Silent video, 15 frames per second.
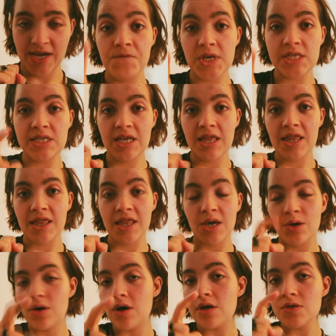visit the
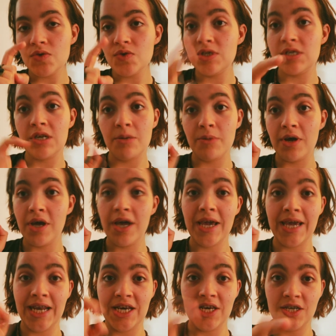Castle Cinema
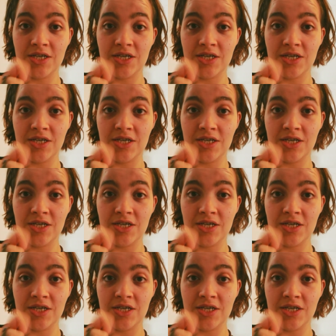in